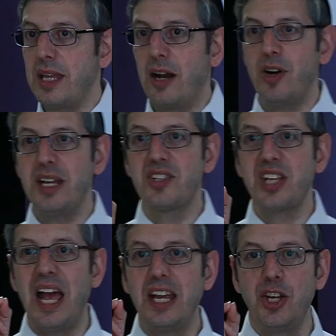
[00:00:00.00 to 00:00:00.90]
There
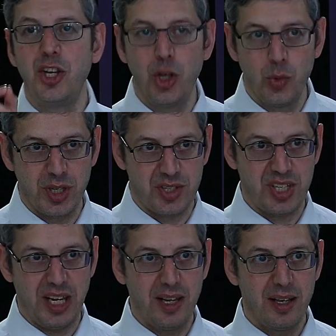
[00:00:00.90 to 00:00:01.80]
is a
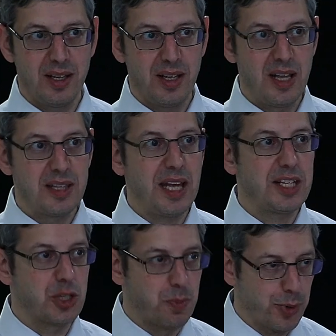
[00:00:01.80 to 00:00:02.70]
unity
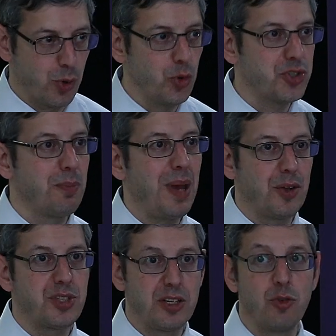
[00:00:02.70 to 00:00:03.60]
that is brought
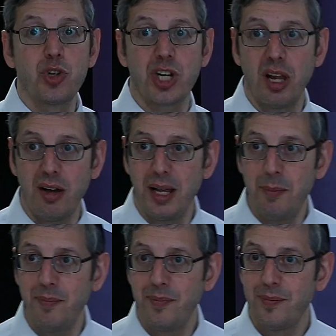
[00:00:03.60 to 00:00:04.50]
about in
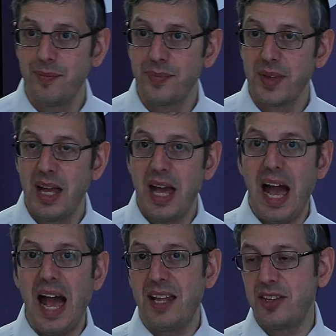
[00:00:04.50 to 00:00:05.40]
Yerushalayim,
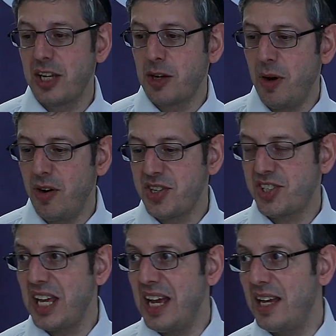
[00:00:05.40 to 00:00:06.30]
and the Gemara
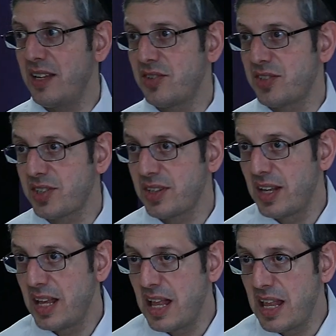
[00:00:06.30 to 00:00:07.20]
says
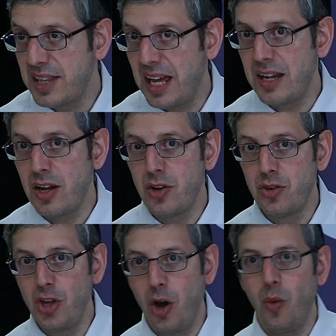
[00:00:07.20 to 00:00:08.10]
that
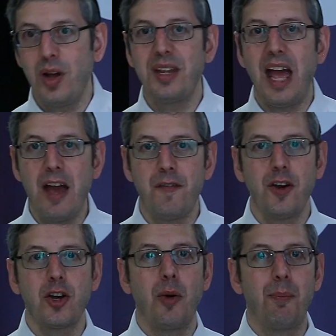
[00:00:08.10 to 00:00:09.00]
no one
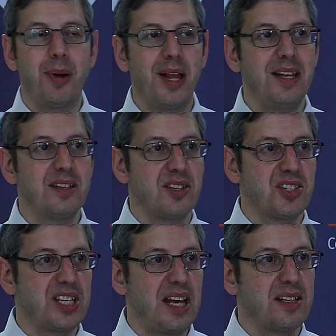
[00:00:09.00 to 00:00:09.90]
ever complained
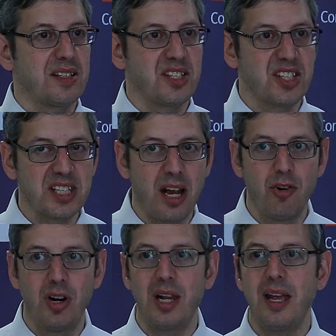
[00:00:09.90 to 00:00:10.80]
and said,
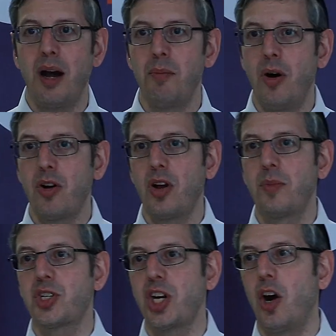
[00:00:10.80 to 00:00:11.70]
Tsar li
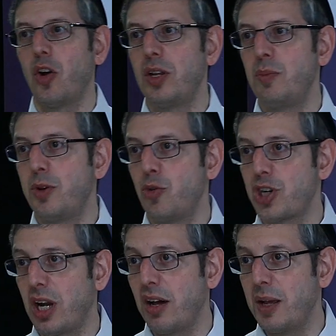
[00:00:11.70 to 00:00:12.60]
hamokim sha'olin
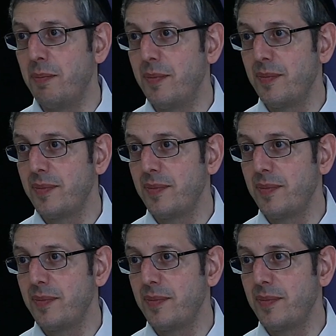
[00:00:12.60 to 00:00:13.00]
b'Yerushalayim.